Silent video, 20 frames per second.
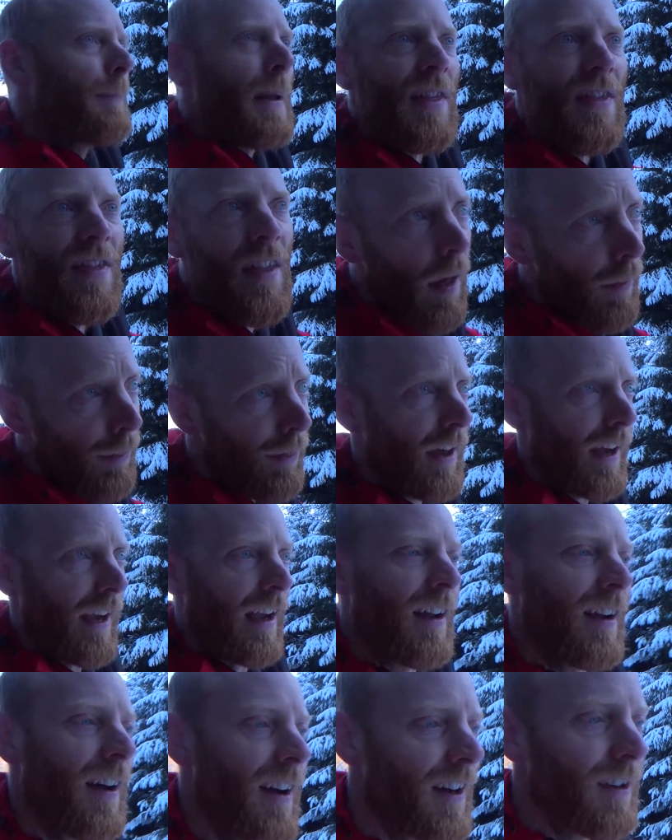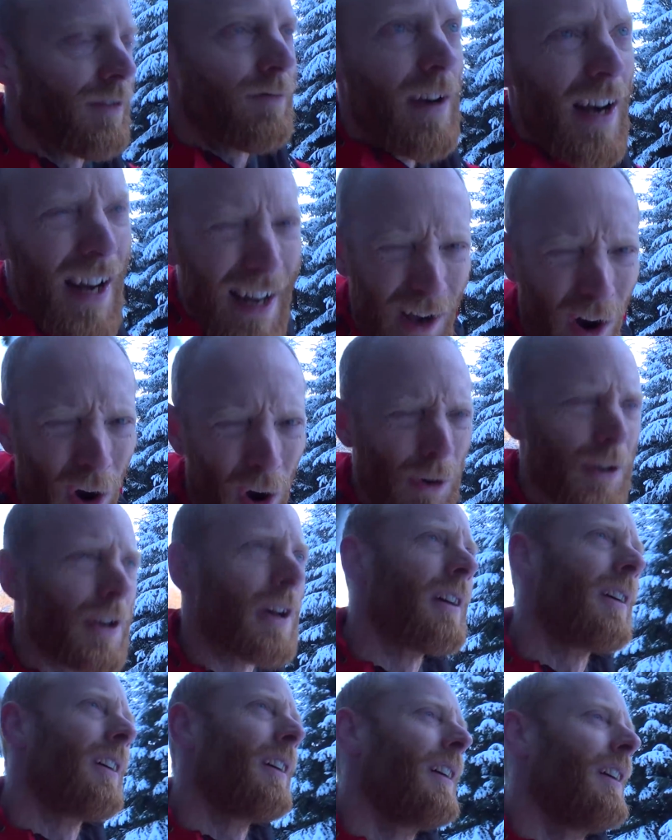been nothing. Really odd.
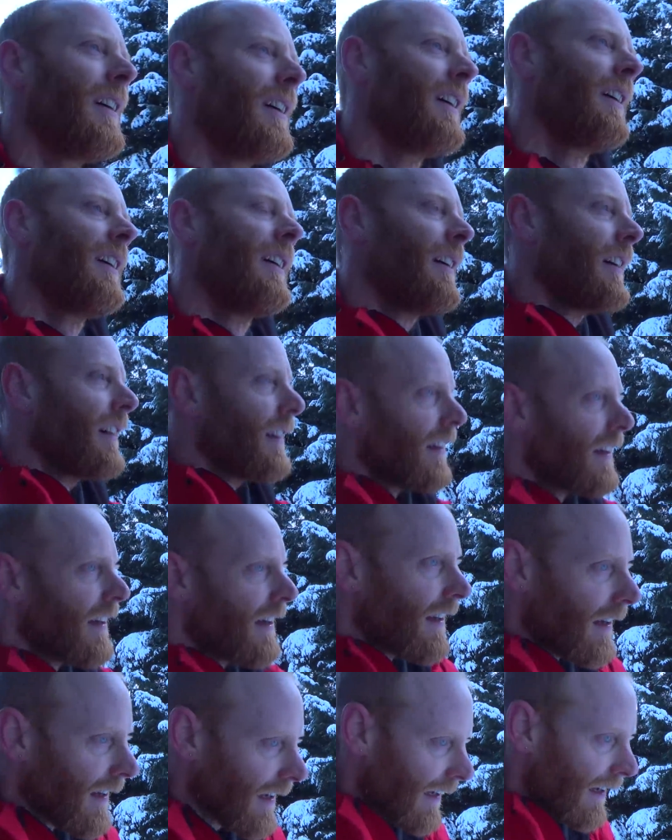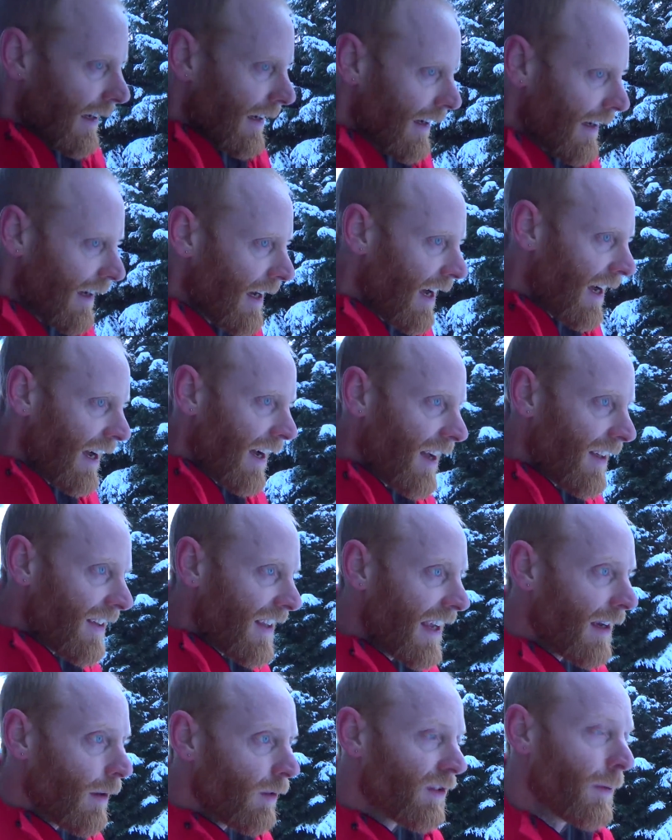And the
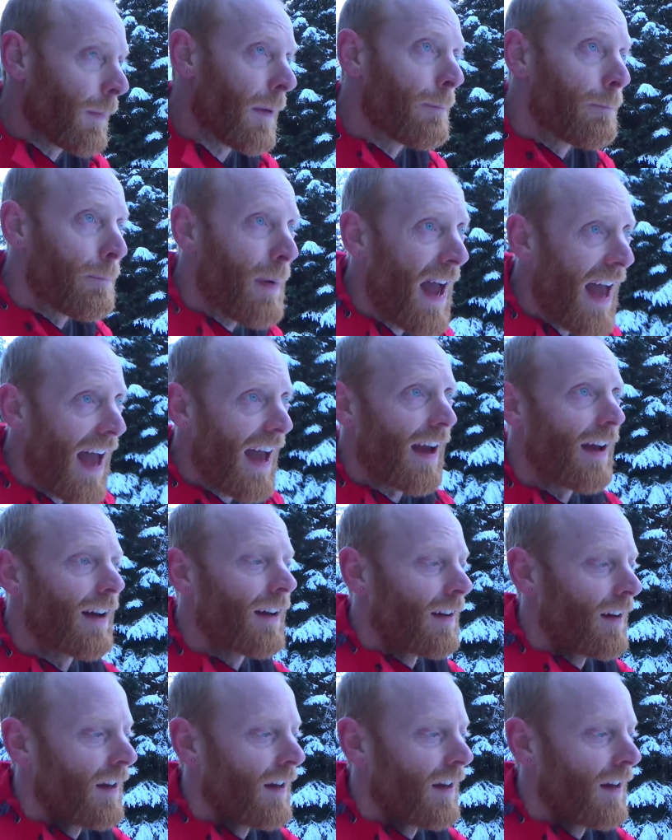hills have been bare